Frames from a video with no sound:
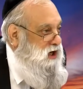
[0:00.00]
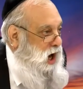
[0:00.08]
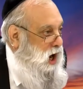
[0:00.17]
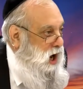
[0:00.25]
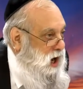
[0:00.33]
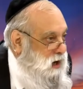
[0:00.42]
your
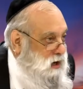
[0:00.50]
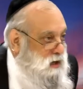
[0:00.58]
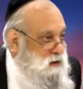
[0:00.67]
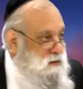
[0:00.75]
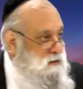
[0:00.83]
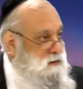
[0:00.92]
car?
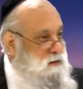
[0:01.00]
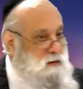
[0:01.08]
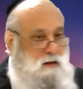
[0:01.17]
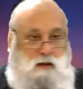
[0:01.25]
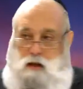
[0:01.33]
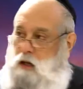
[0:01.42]

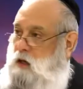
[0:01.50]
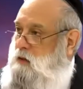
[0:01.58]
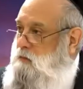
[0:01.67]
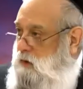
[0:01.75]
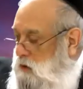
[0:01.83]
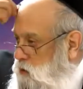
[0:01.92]

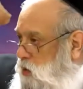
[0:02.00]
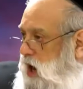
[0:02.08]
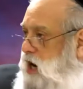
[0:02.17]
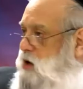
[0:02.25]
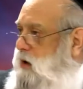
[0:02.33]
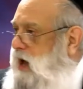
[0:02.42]

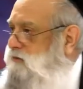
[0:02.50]
What are you